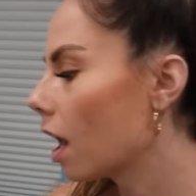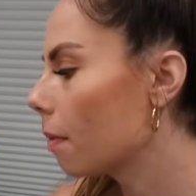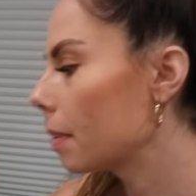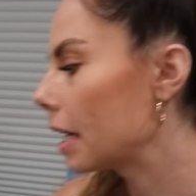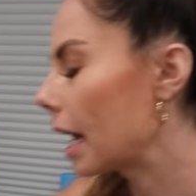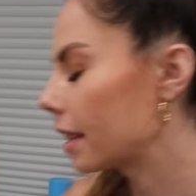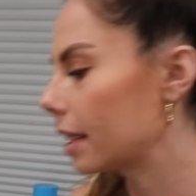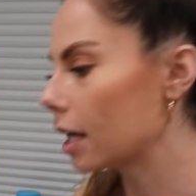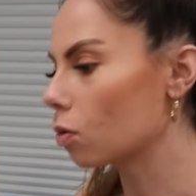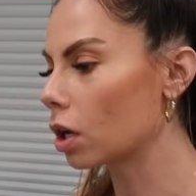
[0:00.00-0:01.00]
Llama Bean, I
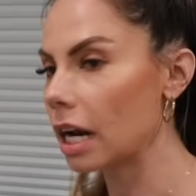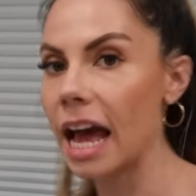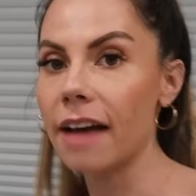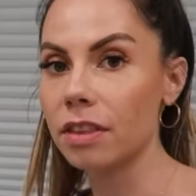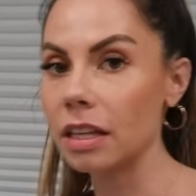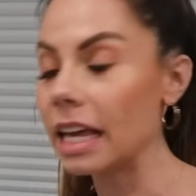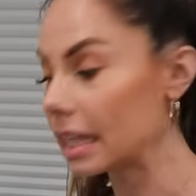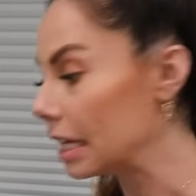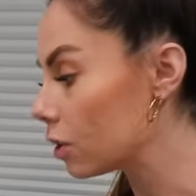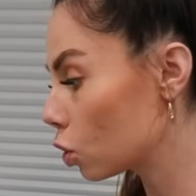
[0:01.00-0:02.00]
think we're gonna have to
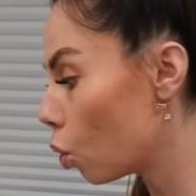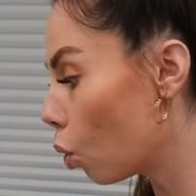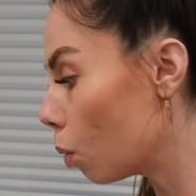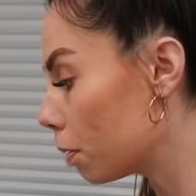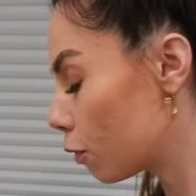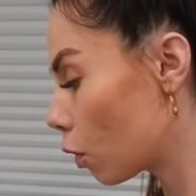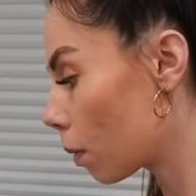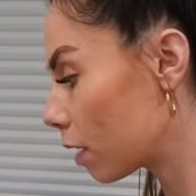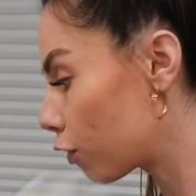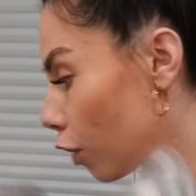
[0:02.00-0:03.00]
let these cool before
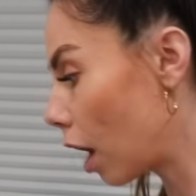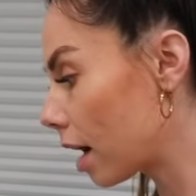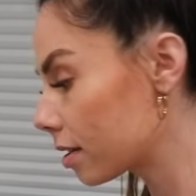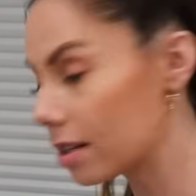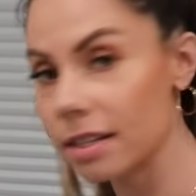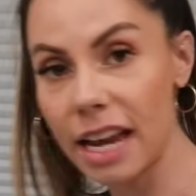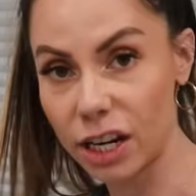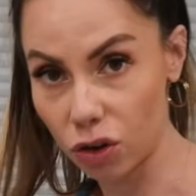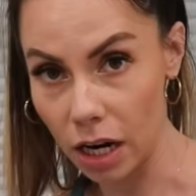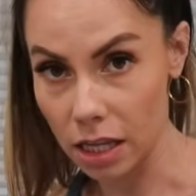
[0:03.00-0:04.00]
we frost and
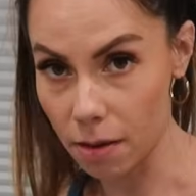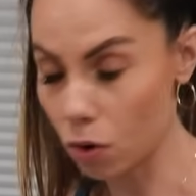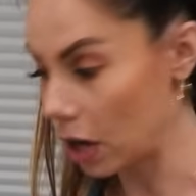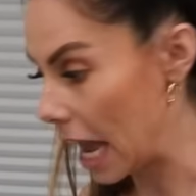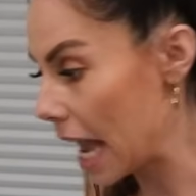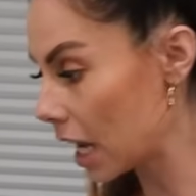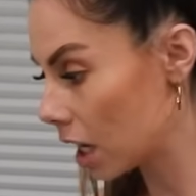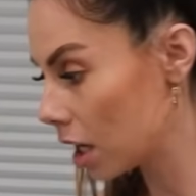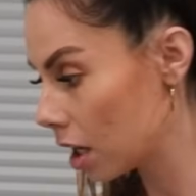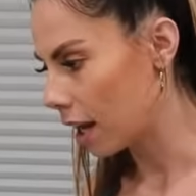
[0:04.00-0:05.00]
decorate them, okay?